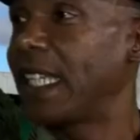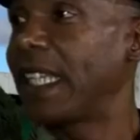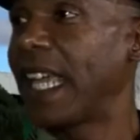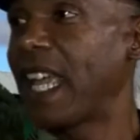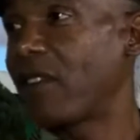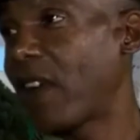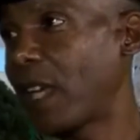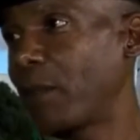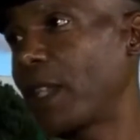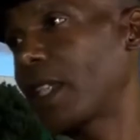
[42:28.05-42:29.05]
a gang
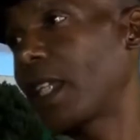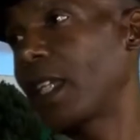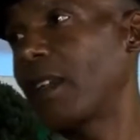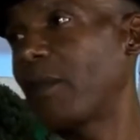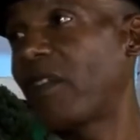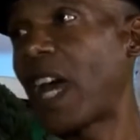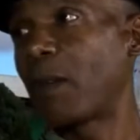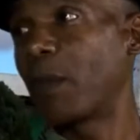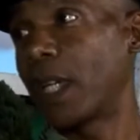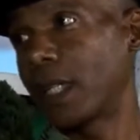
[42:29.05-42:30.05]
fight because I didn't give him
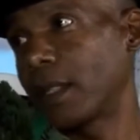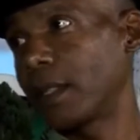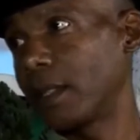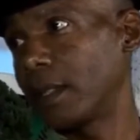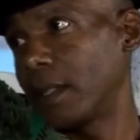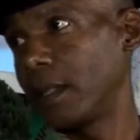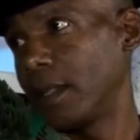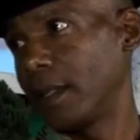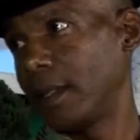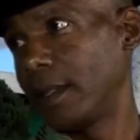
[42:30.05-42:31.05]
$5.
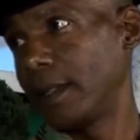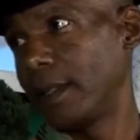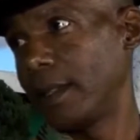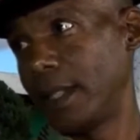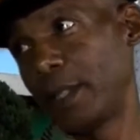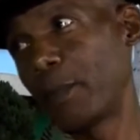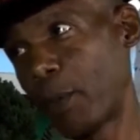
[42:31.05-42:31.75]
This is my